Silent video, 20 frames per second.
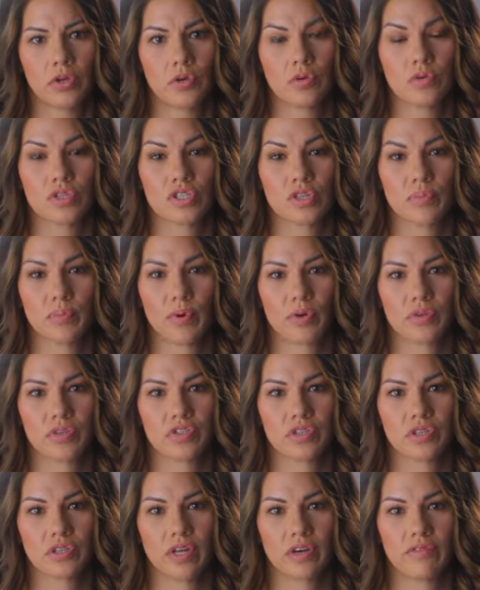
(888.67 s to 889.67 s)
who's
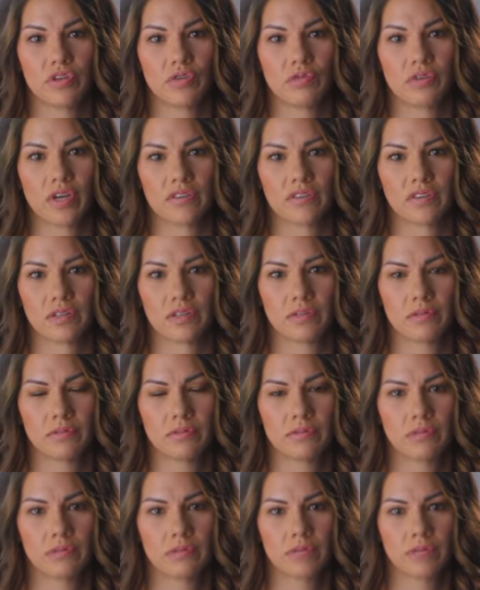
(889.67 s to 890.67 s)
supposed to love you
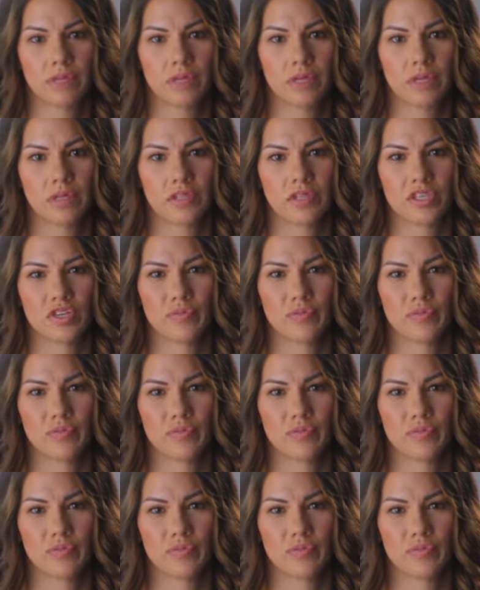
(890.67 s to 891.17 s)
doesn't,